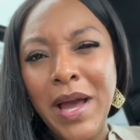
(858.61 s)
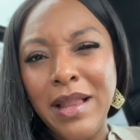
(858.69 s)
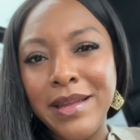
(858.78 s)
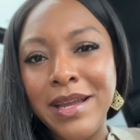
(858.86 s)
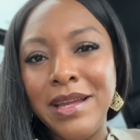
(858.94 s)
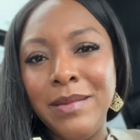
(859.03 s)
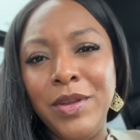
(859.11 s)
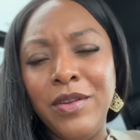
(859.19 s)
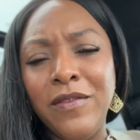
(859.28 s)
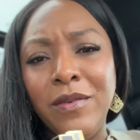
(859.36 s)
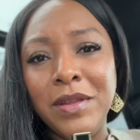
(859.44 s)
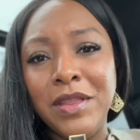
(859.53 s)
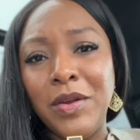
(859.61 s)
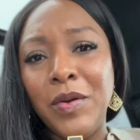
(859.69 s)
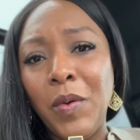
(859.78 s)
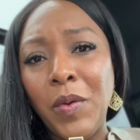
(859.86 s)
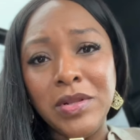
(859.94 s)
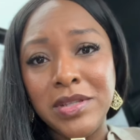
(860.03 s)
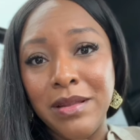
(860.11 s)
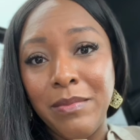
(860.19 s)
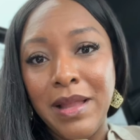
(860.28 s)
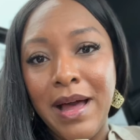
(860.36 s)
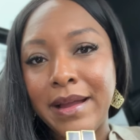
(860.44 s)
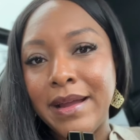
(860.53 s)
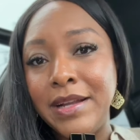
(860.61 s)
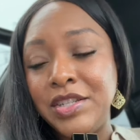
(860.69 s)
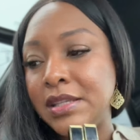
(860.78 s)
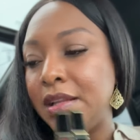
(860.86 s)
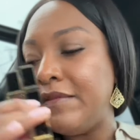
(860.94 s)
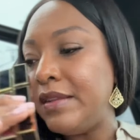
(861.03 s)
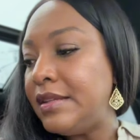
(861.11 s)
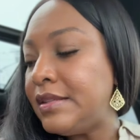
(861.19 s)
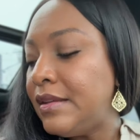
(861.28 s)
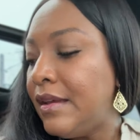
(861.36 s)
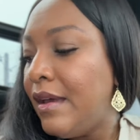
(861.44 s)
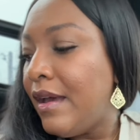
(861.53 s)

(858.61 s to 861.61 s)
elegant and beautiful with the gold and the black. I just love these.